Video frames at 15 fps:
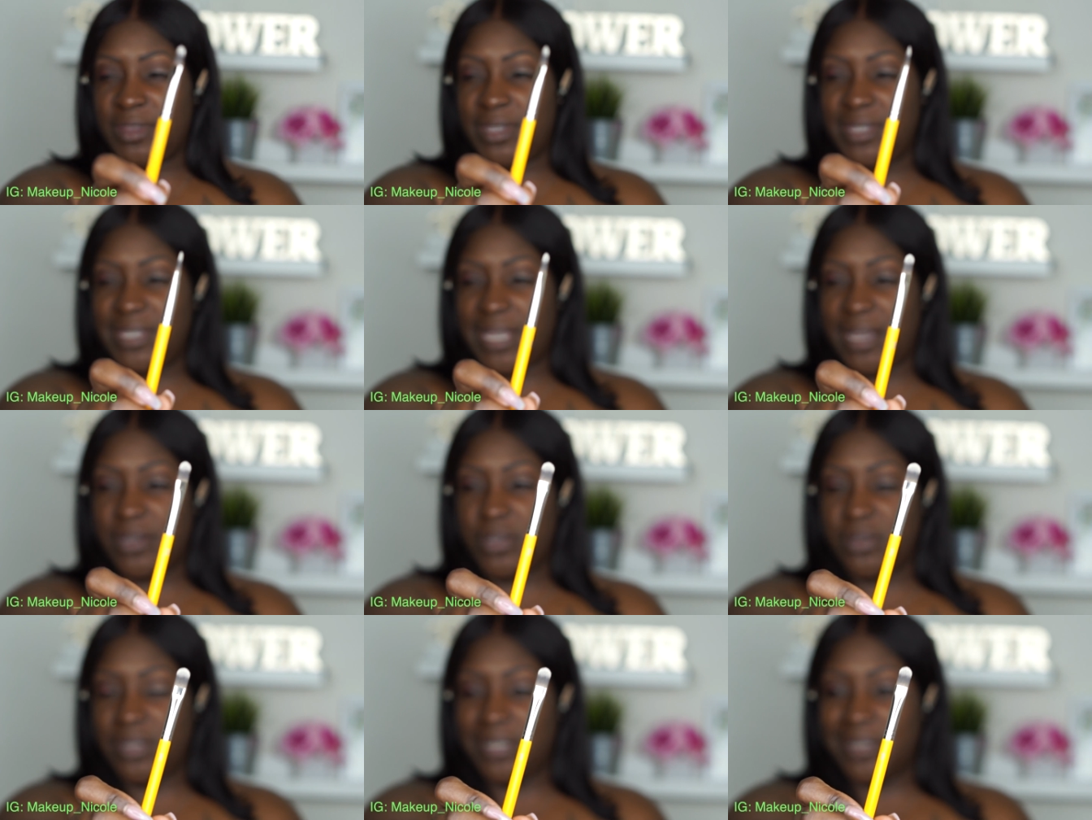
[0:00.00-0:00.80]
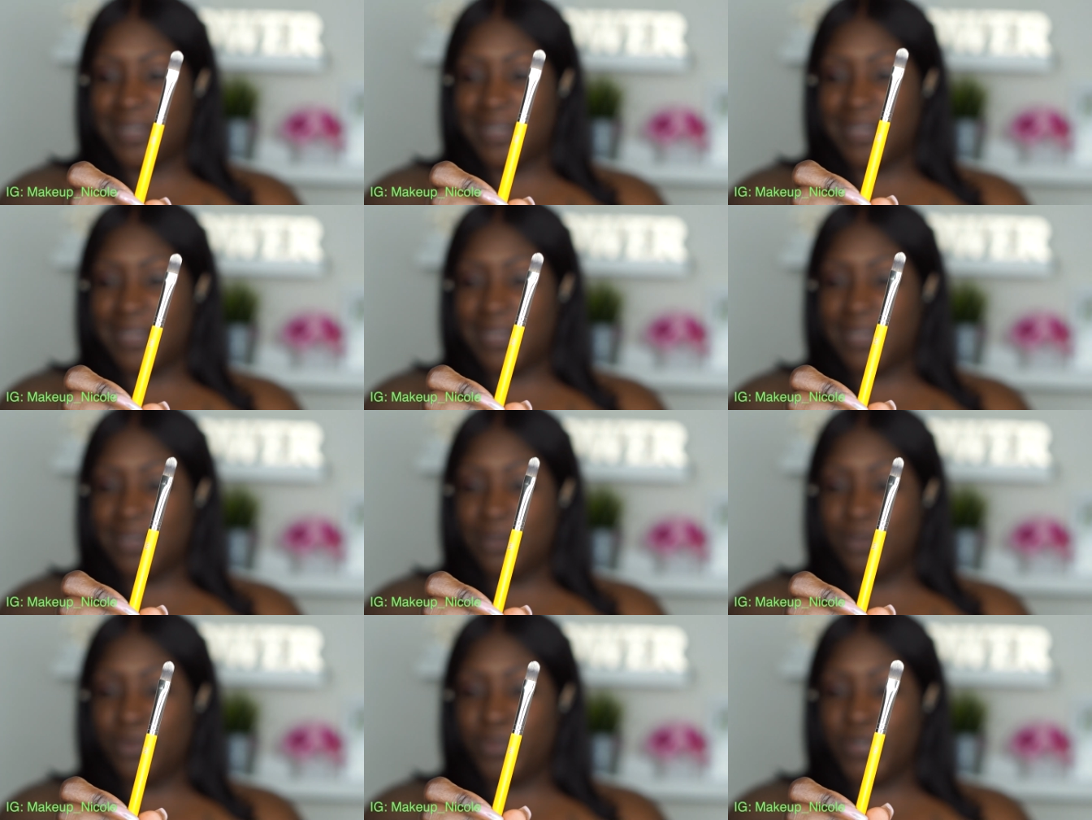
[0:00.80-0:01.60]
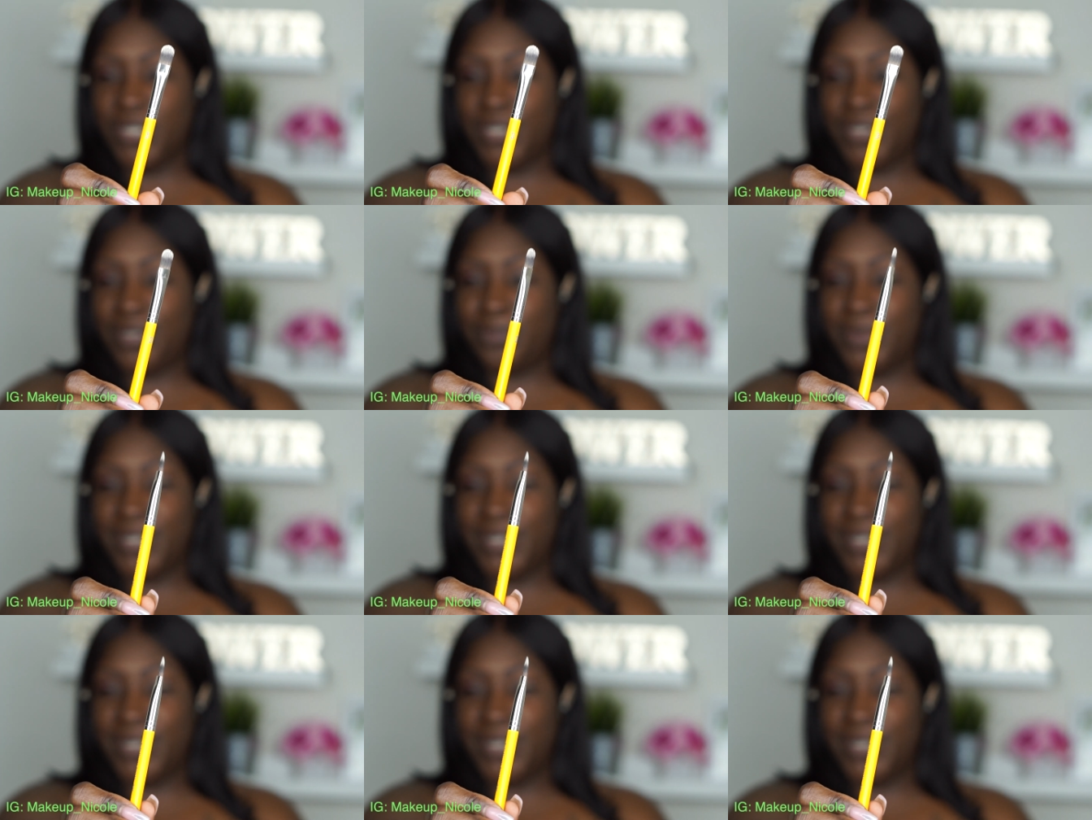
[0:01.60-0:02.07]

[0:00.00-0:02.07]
This actually is a concealer brush,